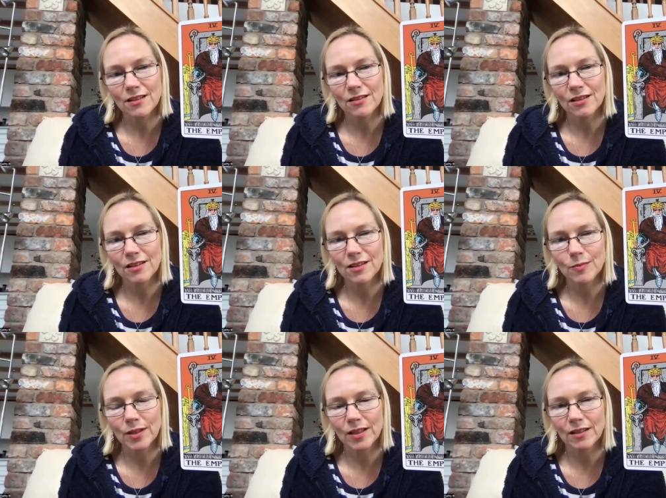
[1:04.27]
that you need to
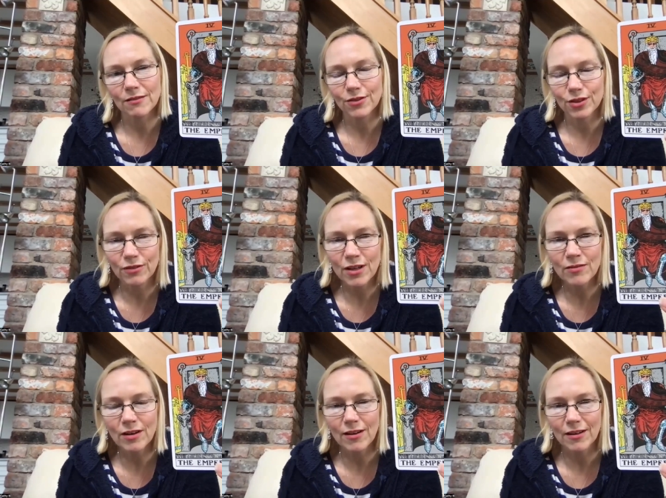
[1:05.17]
be for your
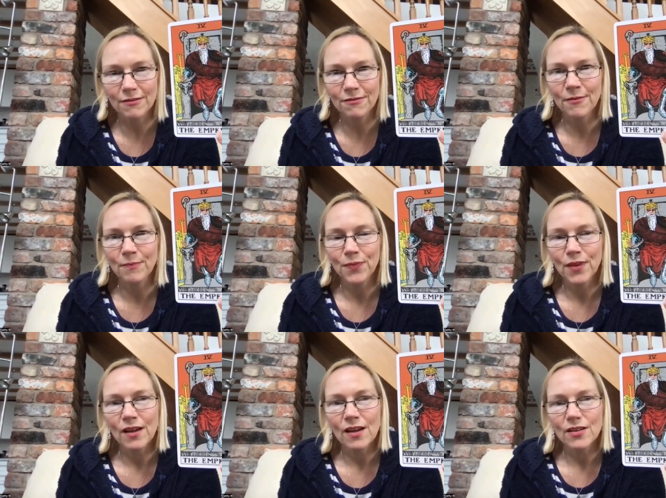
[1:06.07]
own life.
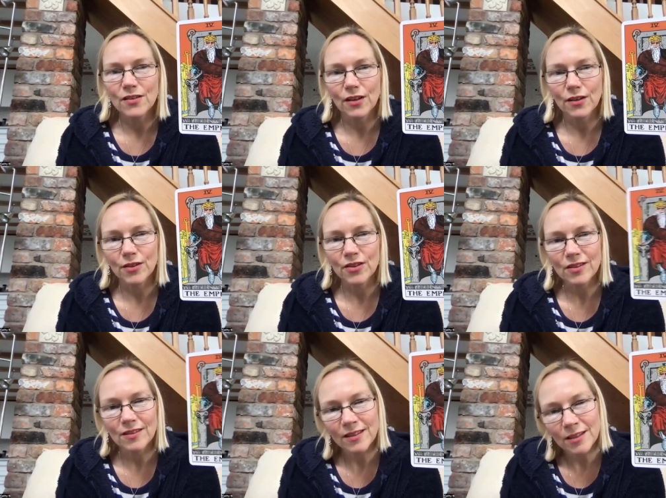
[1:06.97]
So you
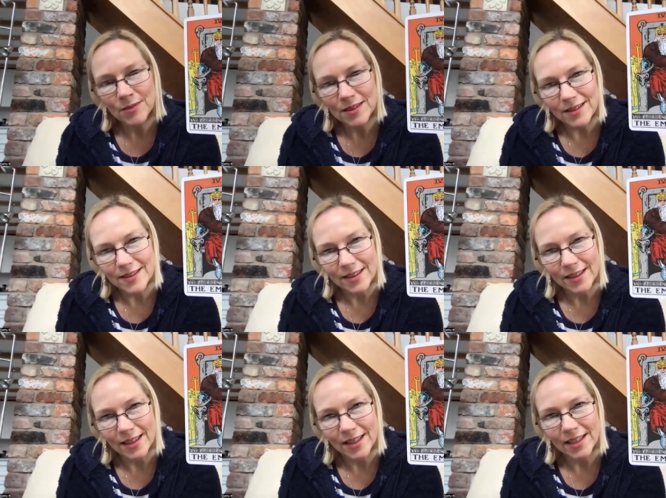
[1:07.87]
can see him
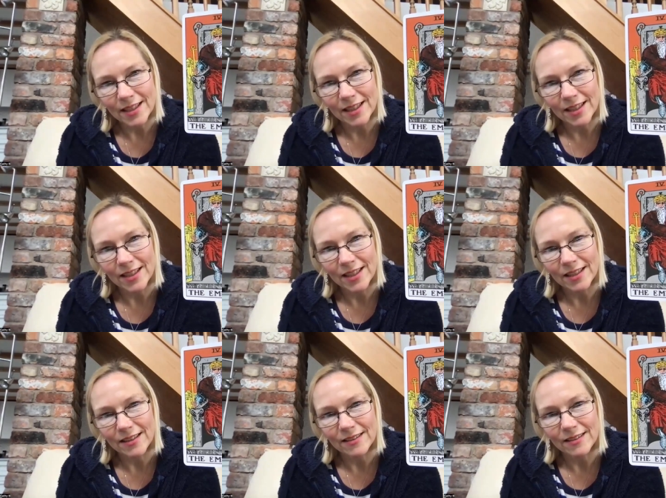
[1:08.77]
sitting here
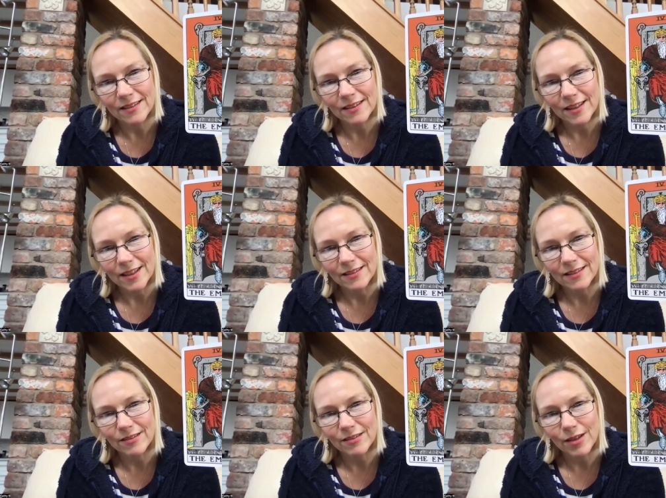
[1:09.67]
in
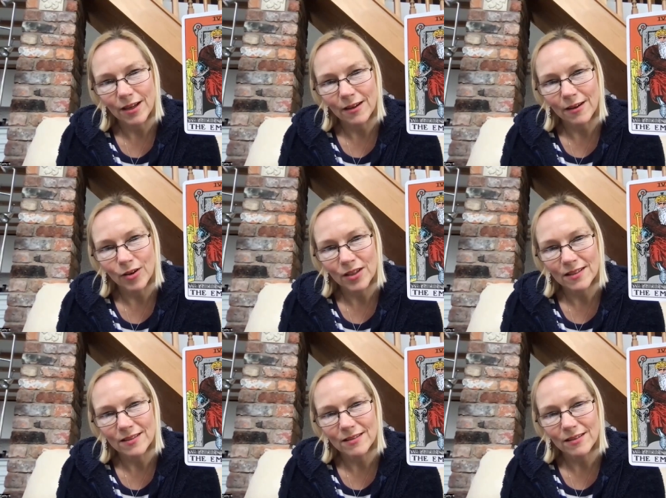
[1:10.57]
on
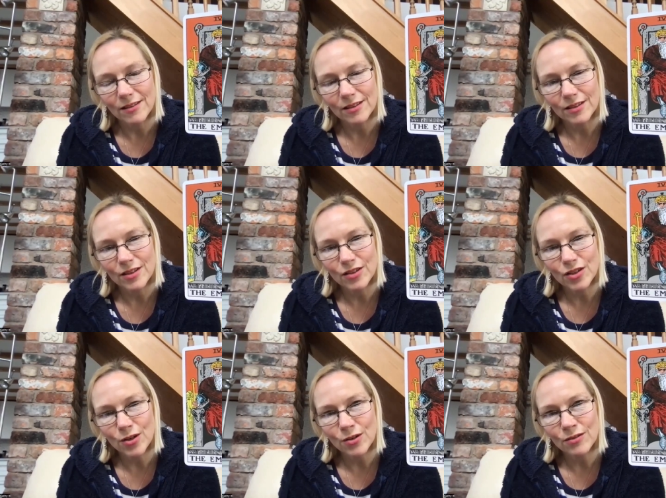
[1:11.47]
his
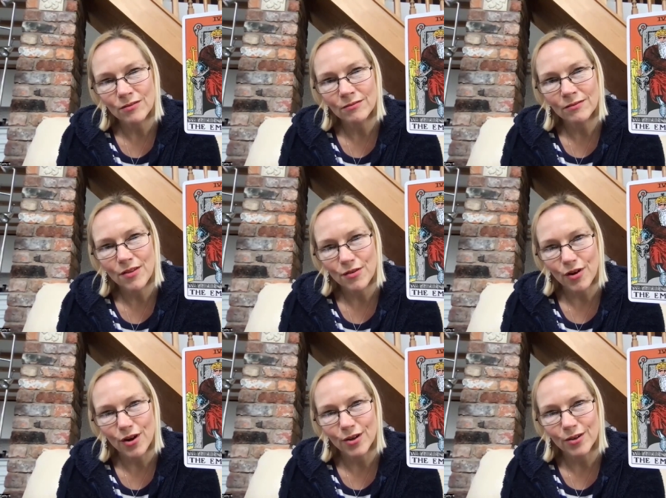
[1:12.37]
stone
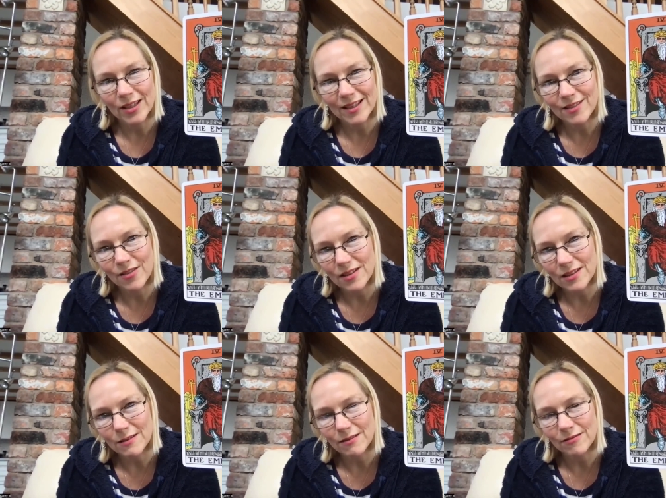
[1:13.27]
throne, and he's got
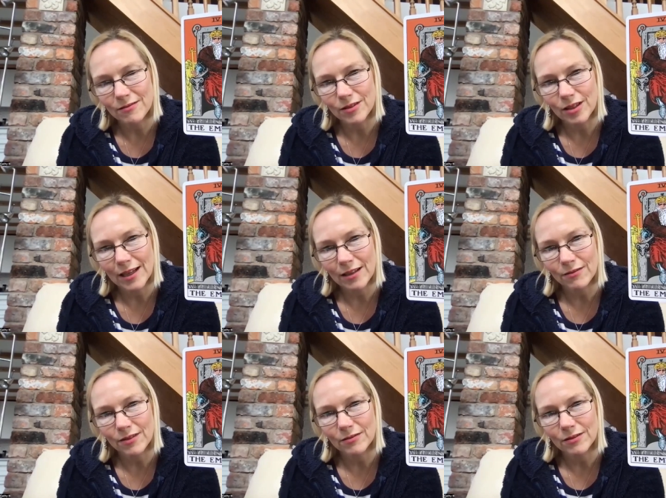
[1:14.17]
these kind
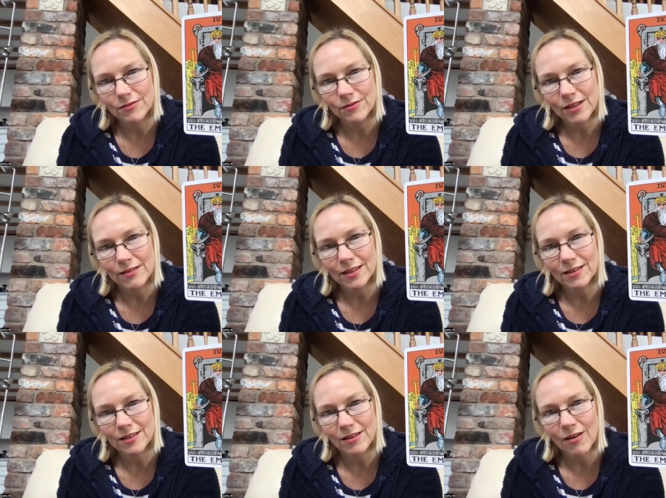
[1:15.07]
of very
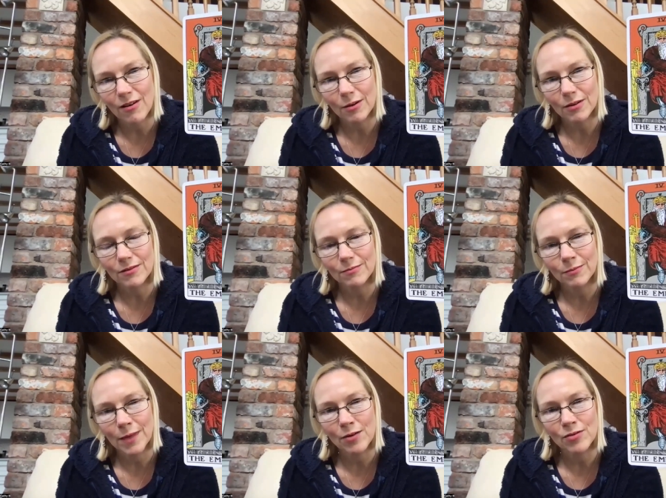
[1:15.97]
stark
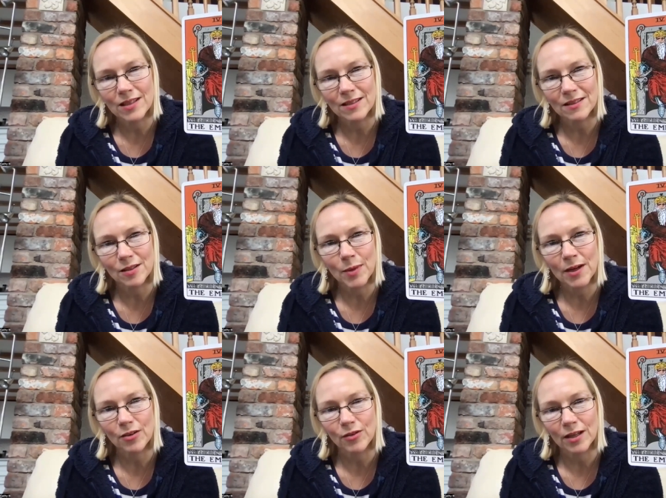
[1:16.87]
mountains in the
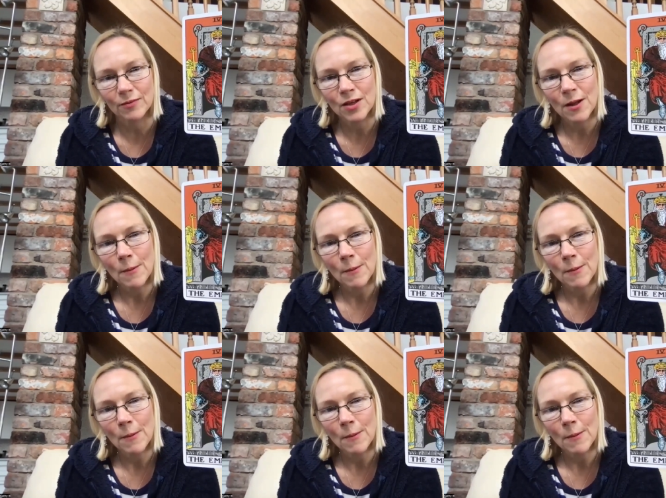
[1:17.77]
background,